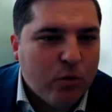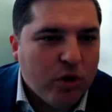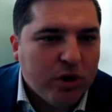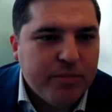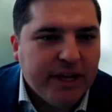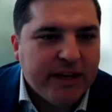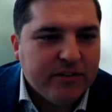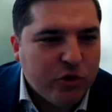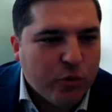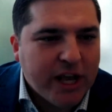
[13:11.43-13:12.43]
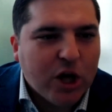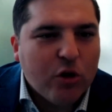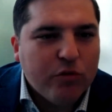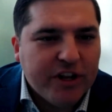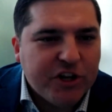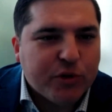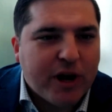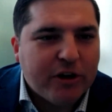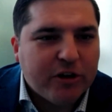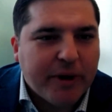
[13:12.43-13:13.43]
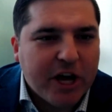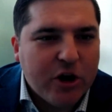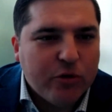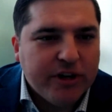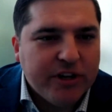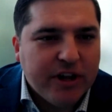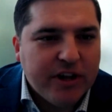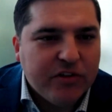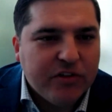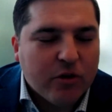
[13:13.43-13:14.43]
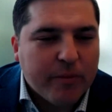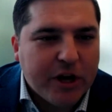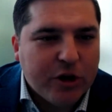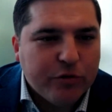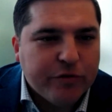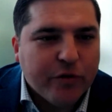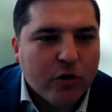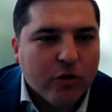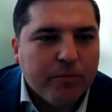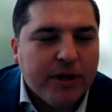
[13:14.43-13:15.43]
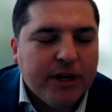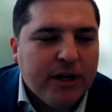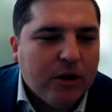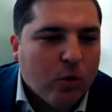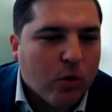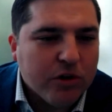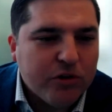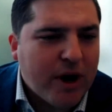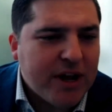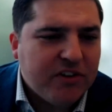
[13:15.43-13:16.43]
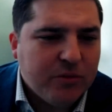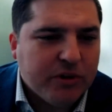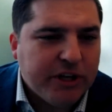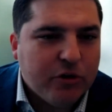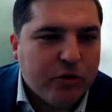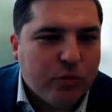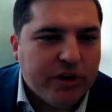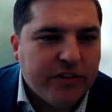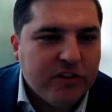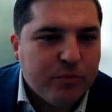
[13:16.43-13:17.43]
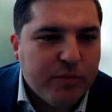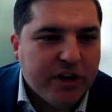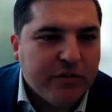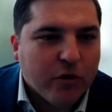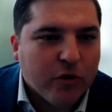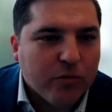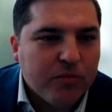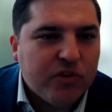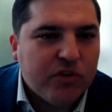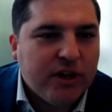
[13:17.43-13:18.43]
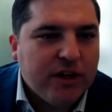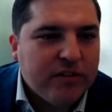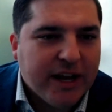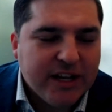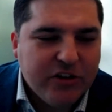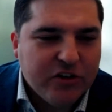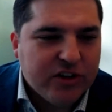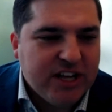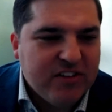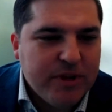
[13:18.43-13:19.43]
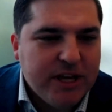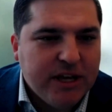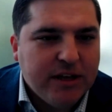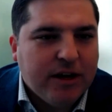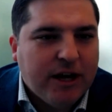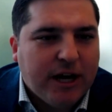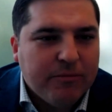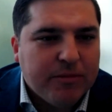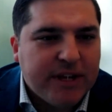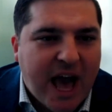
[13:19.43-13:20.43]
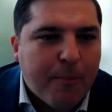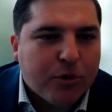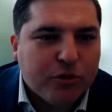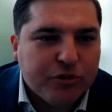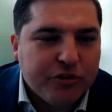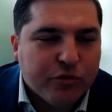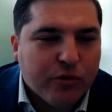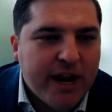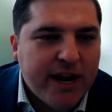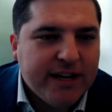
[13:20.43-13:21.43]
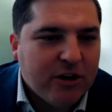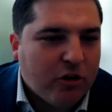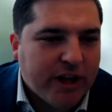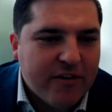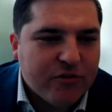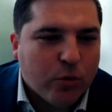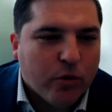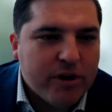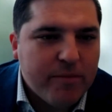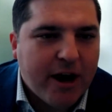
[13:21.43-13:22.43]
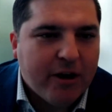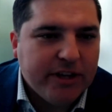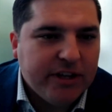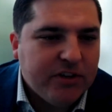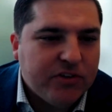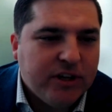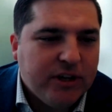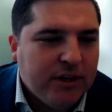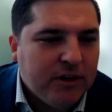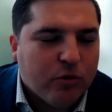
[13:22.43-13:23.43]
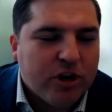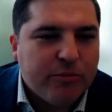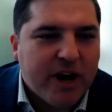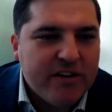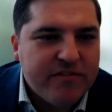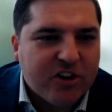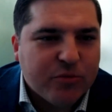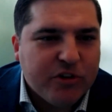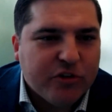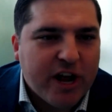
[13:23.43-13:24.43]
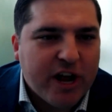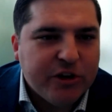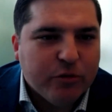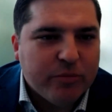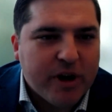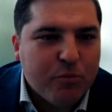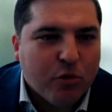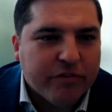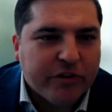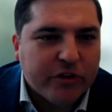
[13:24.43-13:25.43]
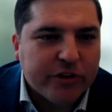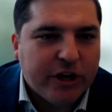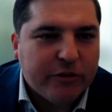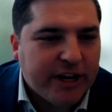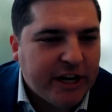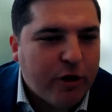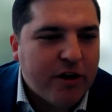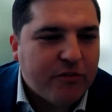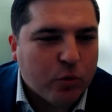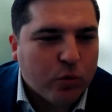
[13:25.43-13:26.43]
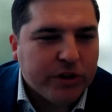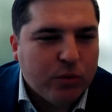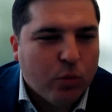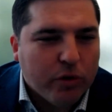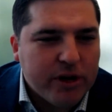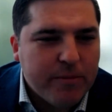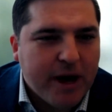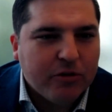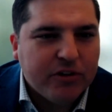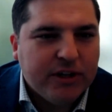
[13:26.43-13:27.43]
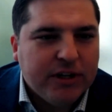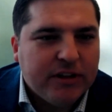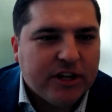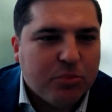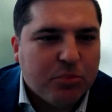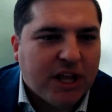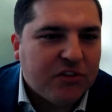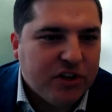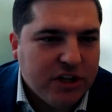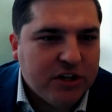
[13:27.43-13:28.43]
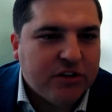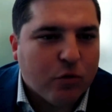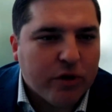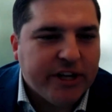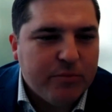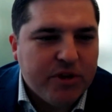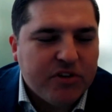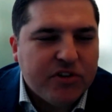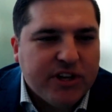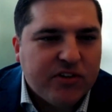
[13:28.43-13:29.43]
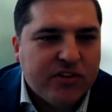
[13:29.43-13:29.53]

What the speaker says: One being, do I go venture out on my own and start my own firm, or do I simply go to one of these big firms that can just give me capital to trade, and all I have to worry about is running my investment strategy, running my portfolio, and I don't have to really worry about the complexities of running a business.